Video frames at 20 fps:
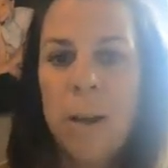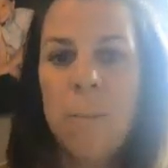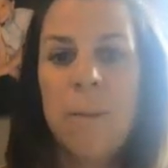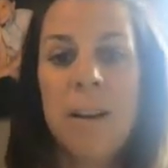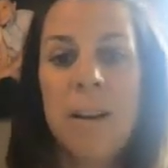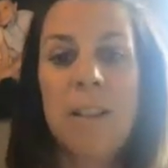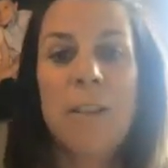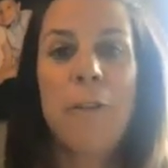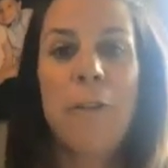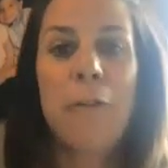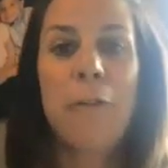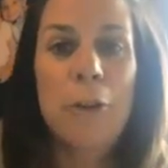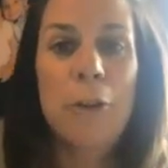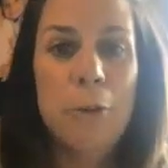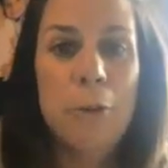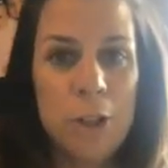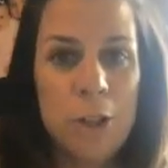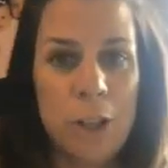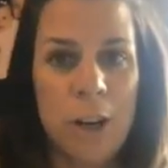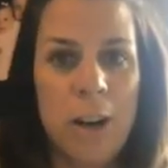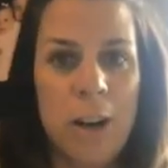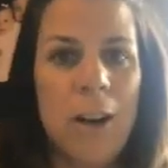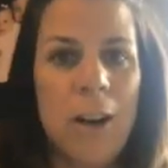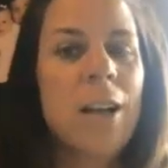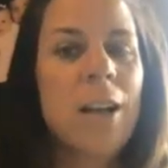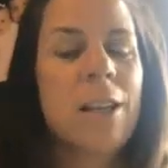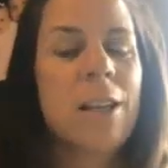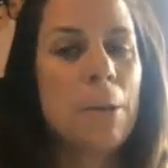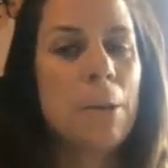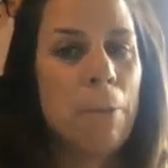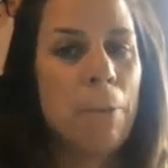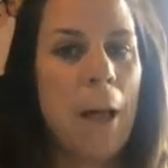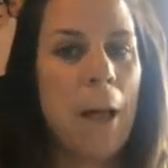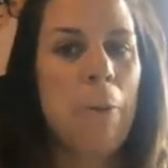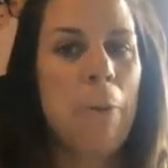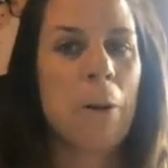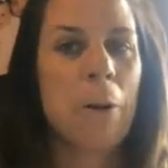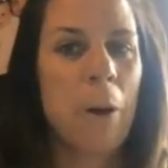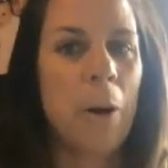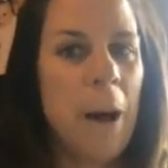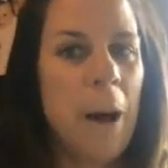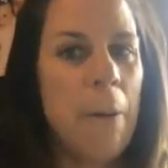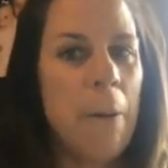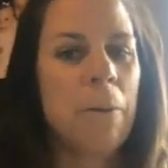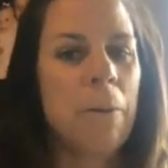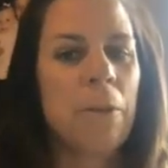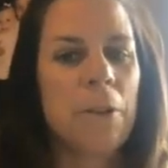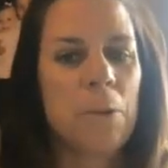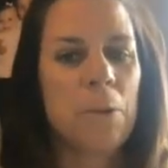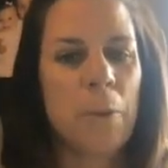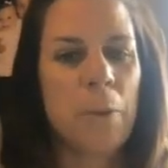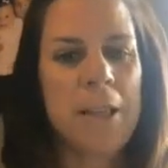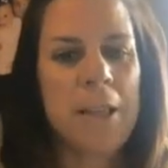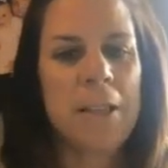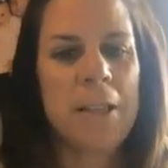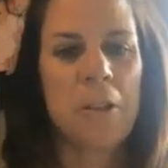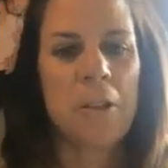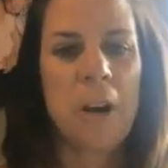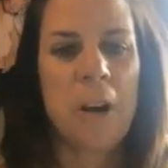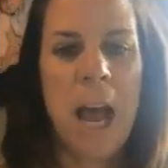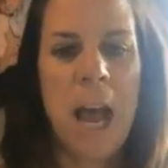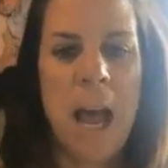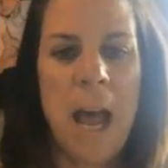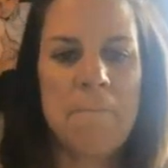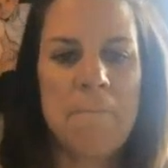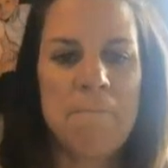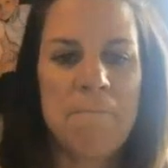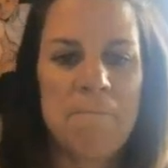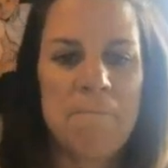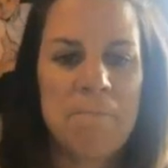but in the future, supply will go up when those prices are high.